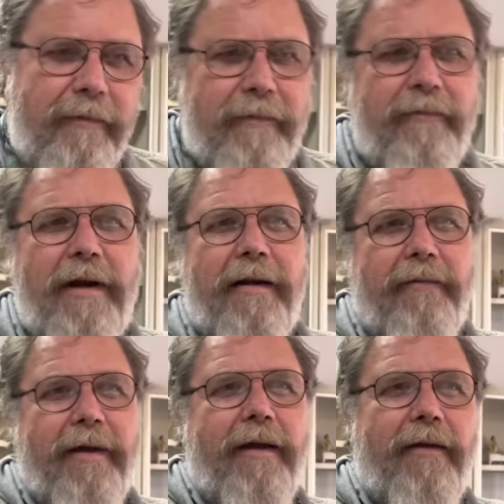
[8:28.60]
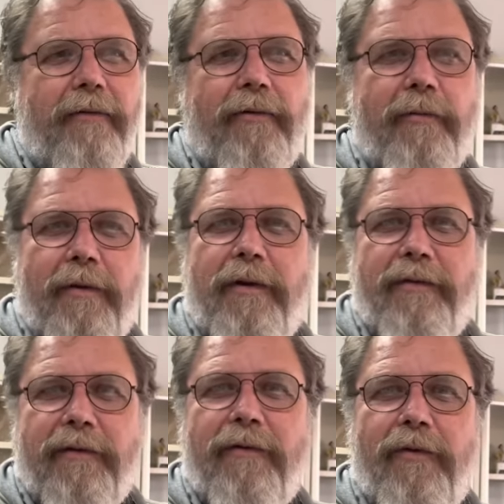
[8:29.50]
running ran out of the room on the
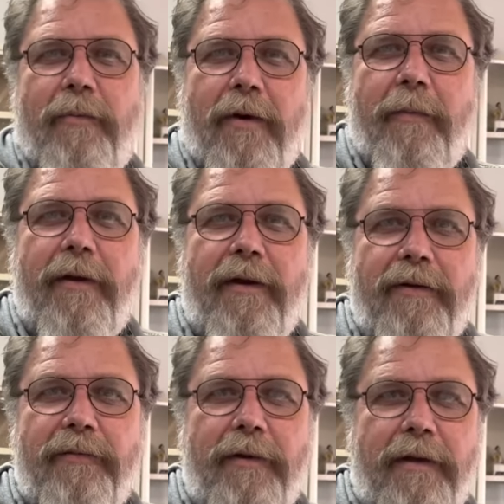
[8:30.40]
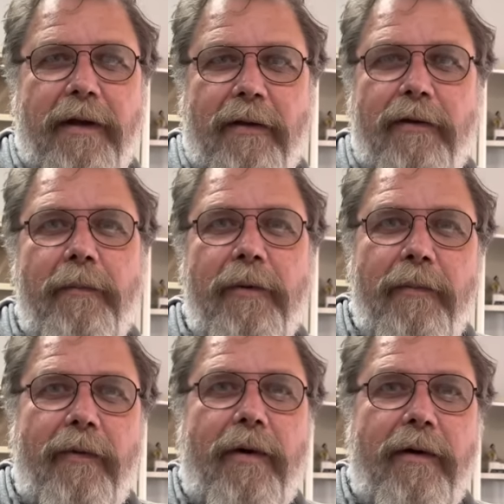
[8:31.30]
silver part, but I just wanted to get a little bit
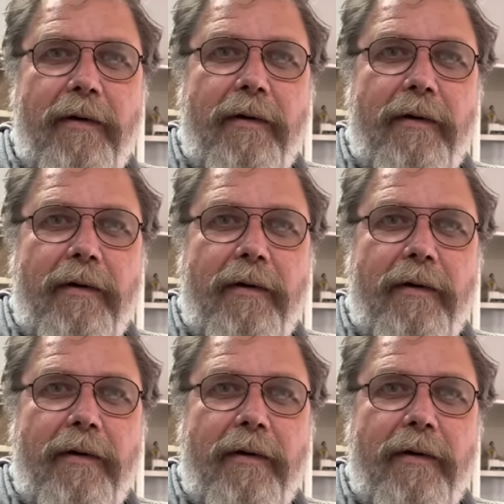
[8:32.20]
more